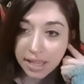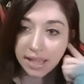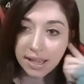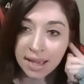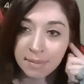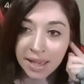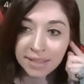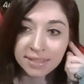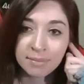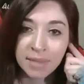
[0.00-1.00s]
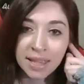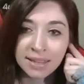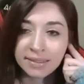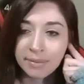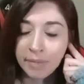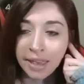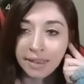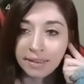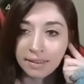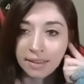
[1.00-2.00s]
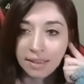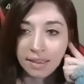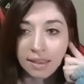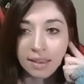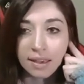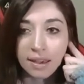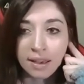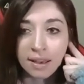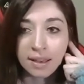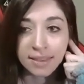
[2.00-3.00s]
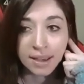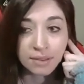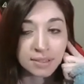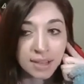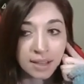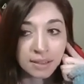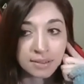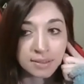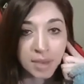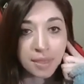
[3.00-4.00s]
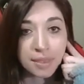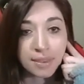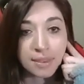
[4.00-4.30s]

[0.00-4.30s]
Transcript: I'm estimated to make $1,000 a month.